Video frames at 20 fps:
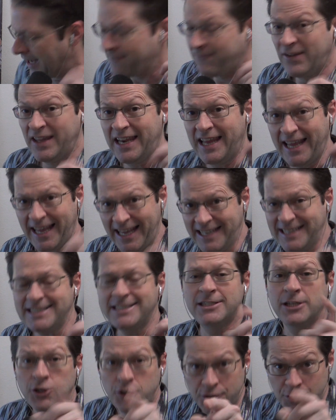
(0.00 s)
If it
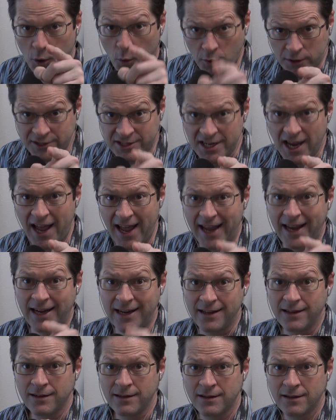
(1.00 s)
is your
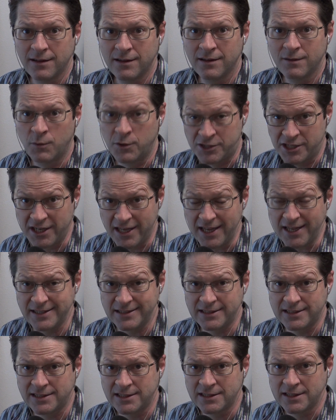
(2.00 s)
sign, which it
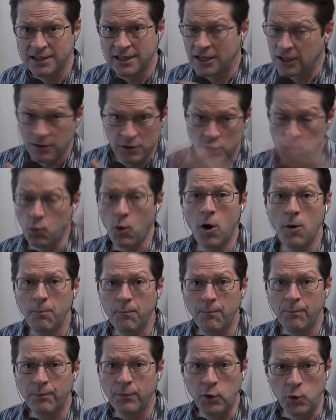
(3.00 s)
is, you won't
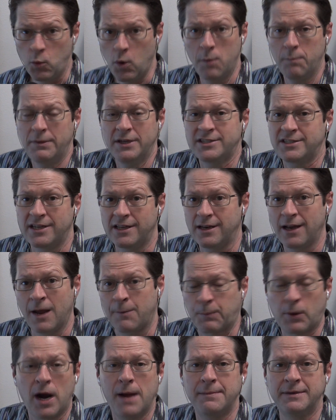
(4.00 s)
you won't miss it. I
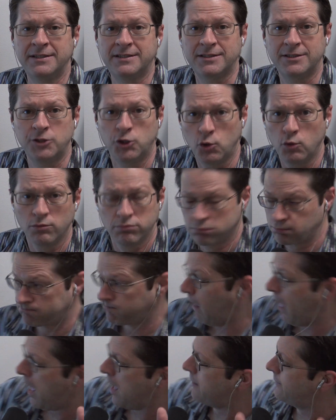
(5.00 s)
promise. You'll
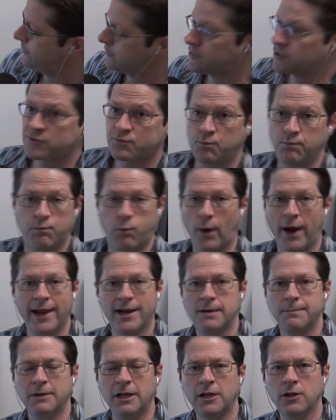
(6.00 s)
eh, you'll just
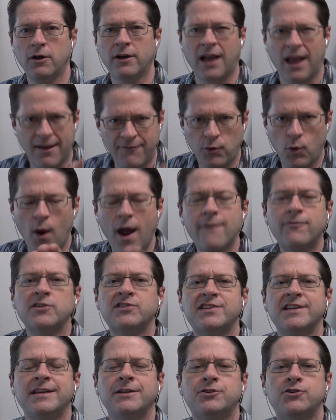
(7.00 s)
randomly look. Have you ever
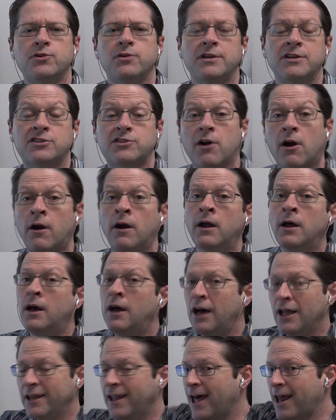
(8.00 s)
seen a shooting star?
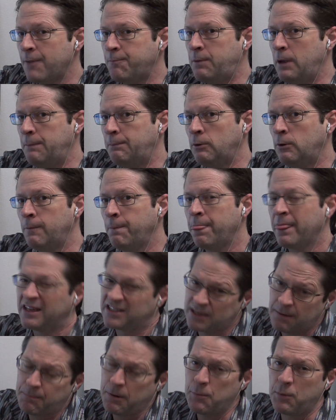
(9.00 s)
A lot of people,
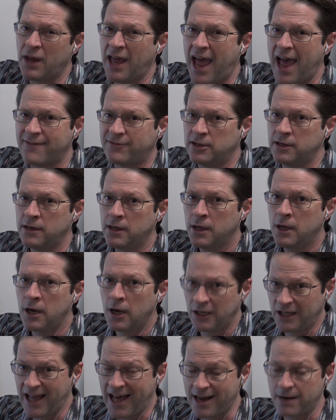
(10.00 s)
some people haven't.
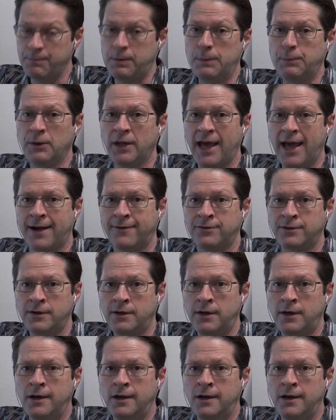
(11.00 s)
A lot of people have.